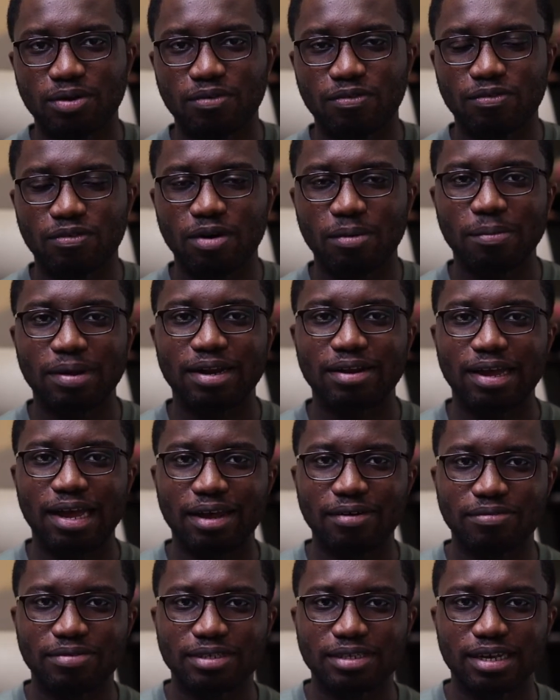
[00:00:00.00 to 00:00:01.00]
from an
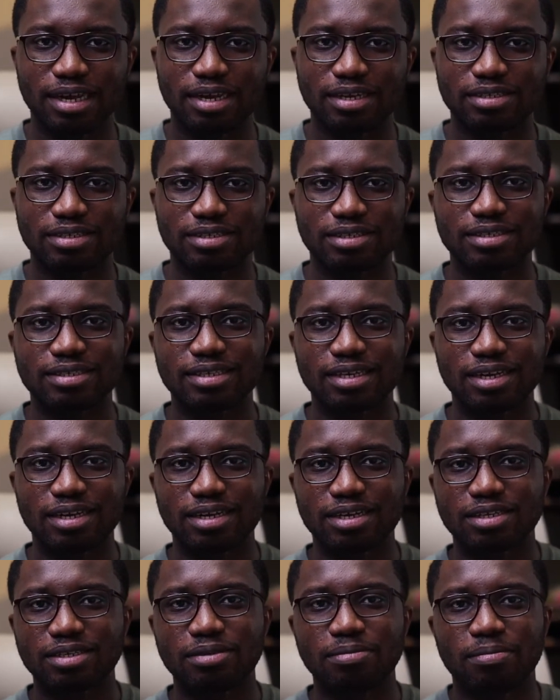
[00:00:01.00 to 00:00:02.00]
advertiser is
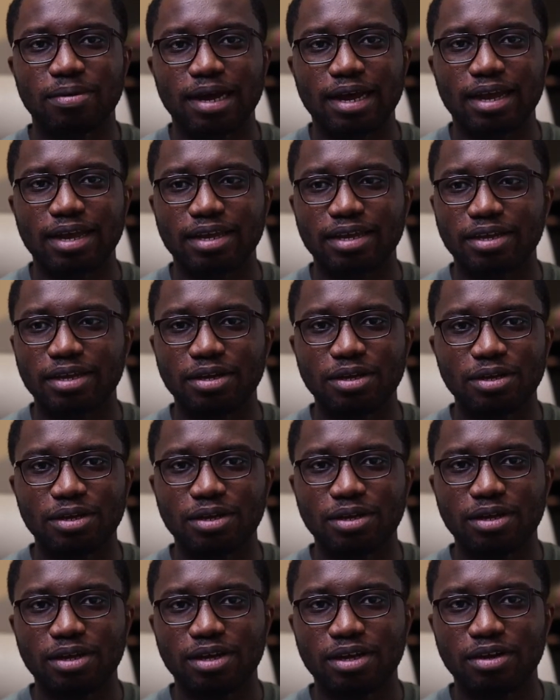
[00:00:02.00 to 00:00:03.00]
clicked by
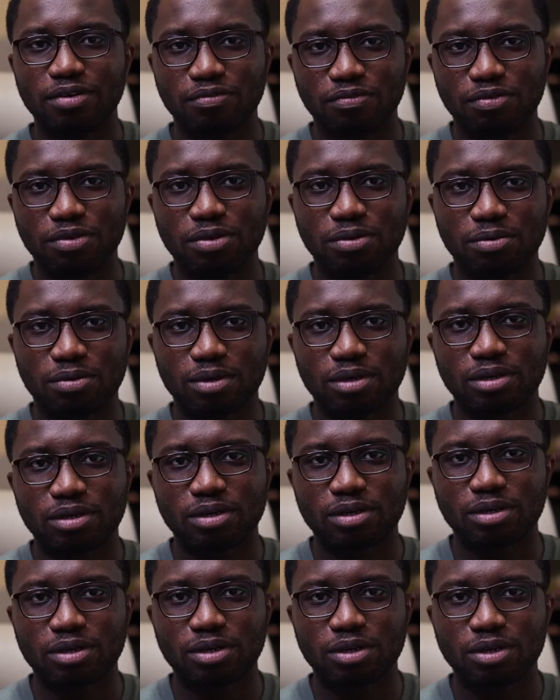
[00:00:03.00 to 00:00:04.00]
a viewer,
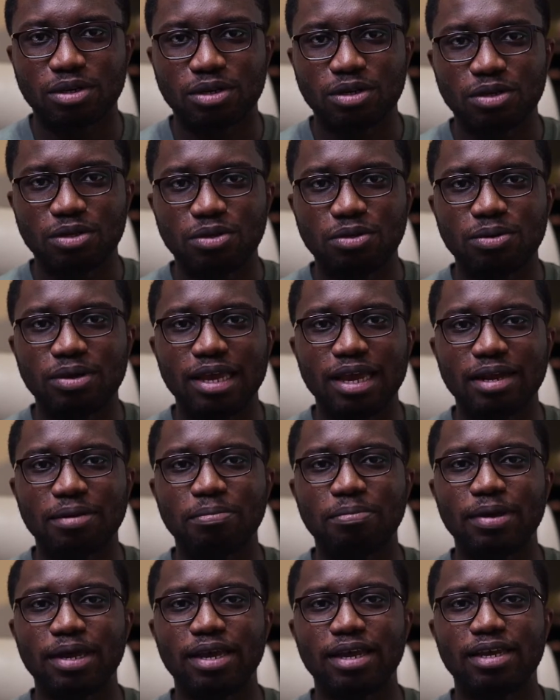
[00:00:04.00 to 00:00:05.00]
you get
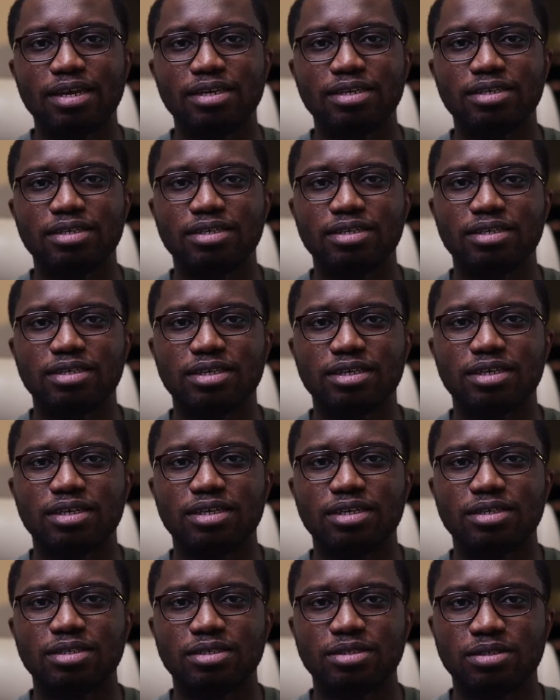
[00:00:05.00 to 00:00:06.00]
paid
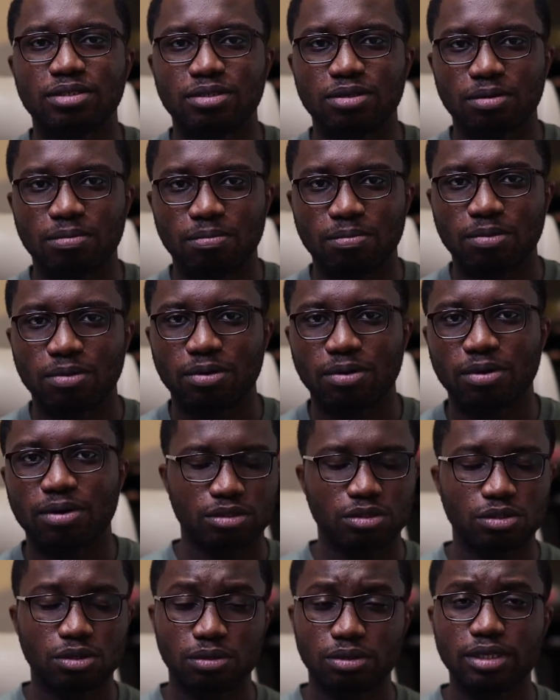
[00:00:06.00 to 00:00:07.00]
some more.
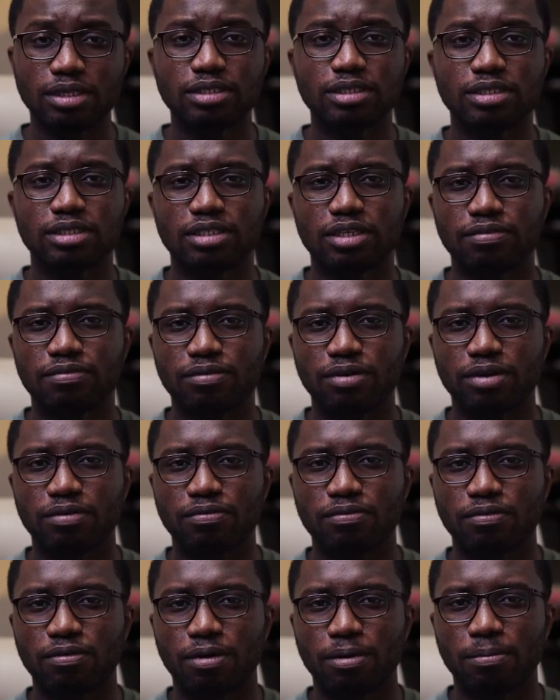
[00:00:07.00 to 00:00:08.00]
So this is different
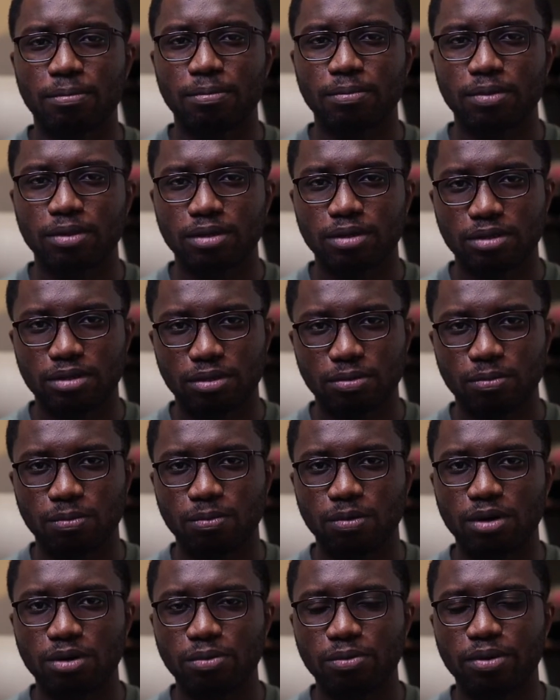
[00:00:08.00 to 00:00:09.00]
from the
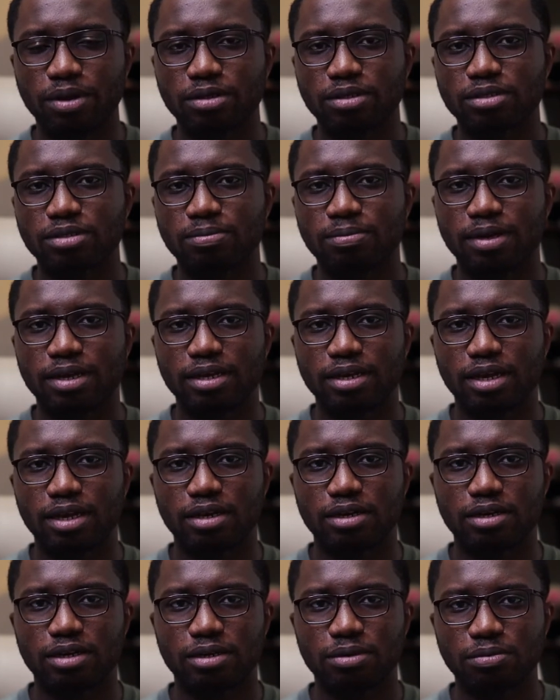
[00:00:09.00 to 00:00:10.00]
one we explained
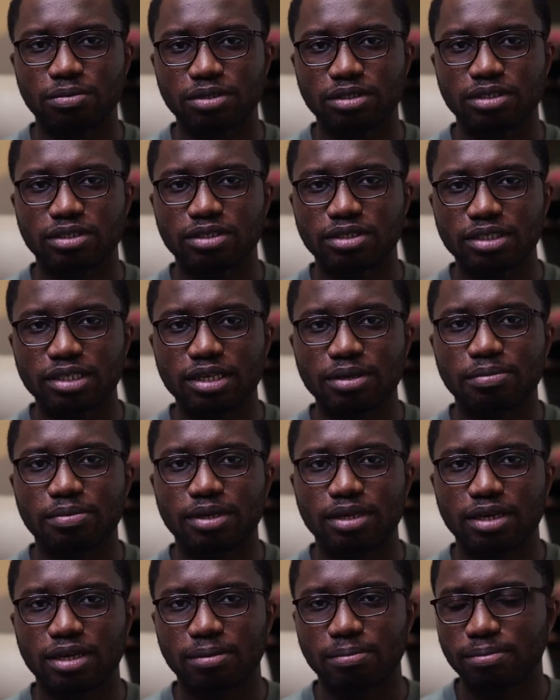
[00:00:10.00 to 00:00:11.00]
earlier, which is
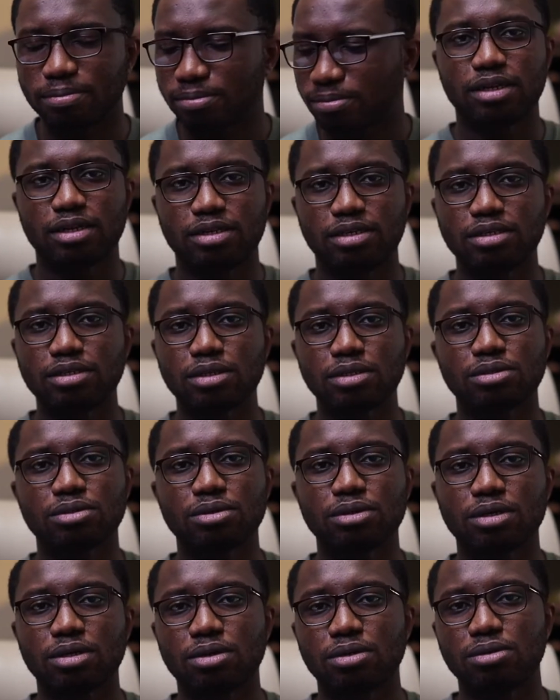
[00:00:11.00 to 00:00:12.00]
CPM. This also
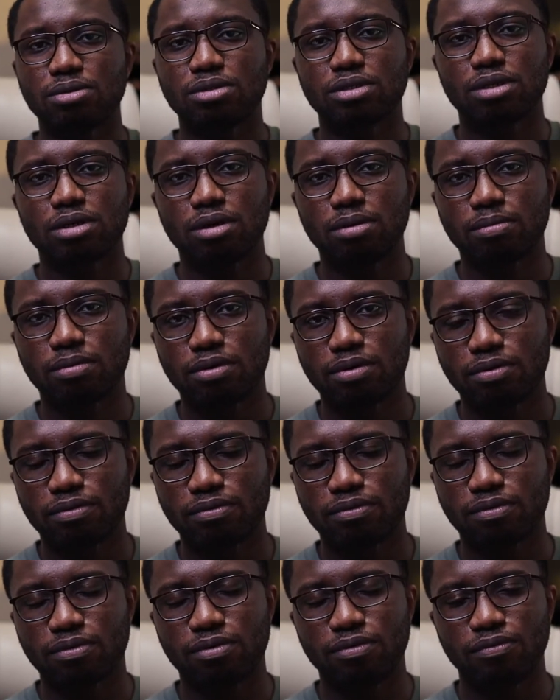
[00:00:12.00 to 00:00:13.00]
includes a number of
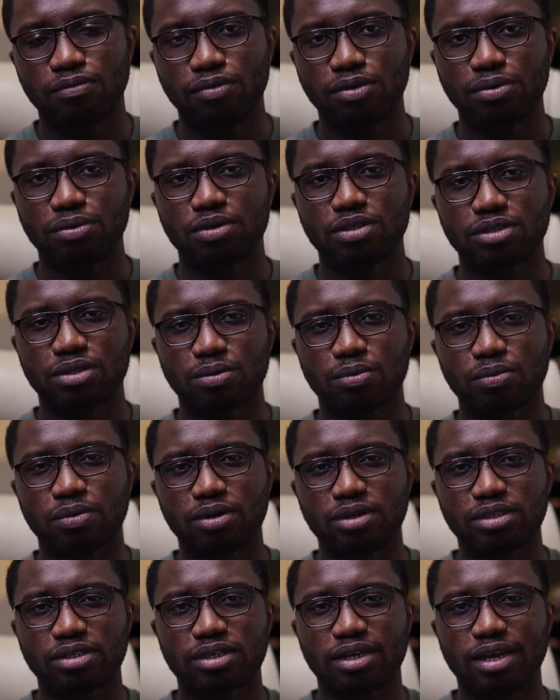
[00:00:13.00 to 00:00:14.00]
viewers that
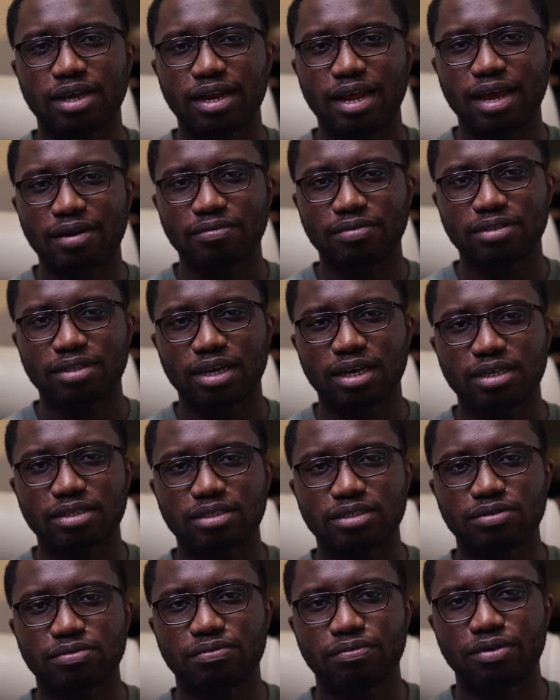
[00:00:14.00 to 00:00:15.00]
watch an
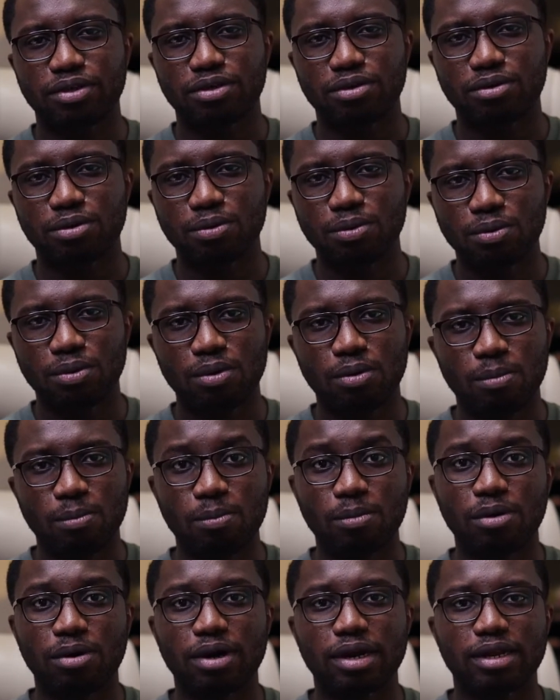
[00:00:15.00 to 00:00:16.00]
advertiser's video
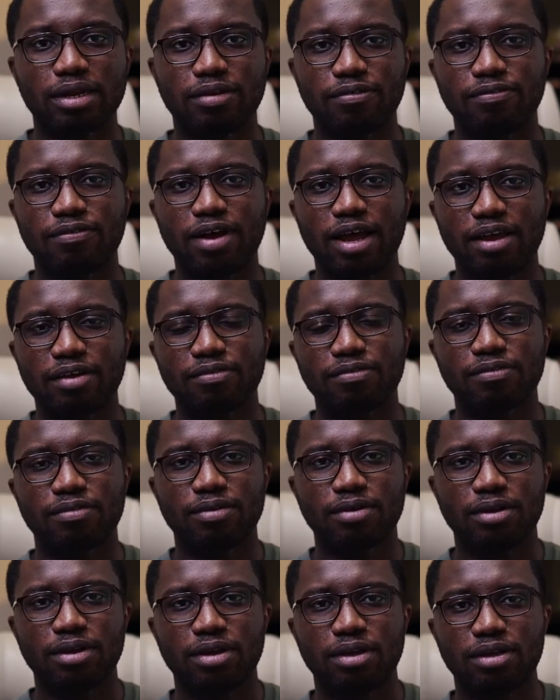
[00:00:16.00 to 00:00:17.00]
more than the
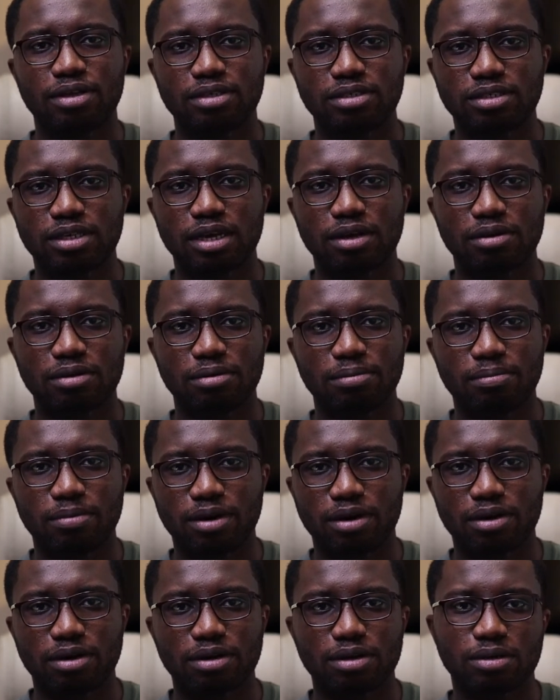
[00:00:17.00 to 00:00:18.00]
5-second
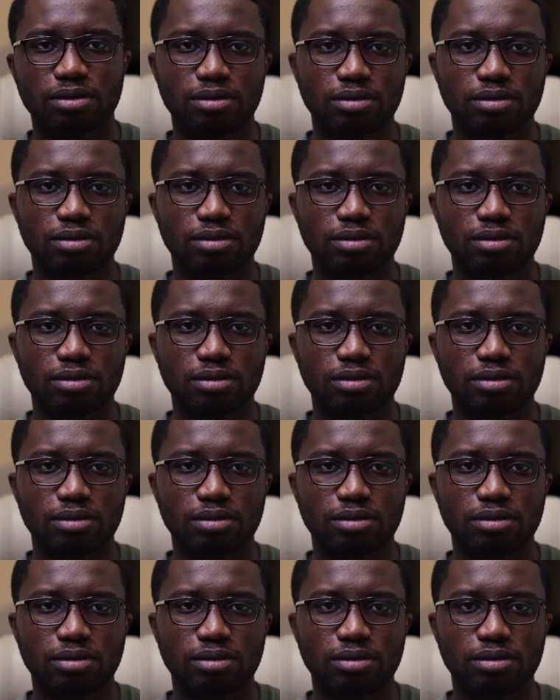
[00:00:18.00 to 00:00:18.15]
mark.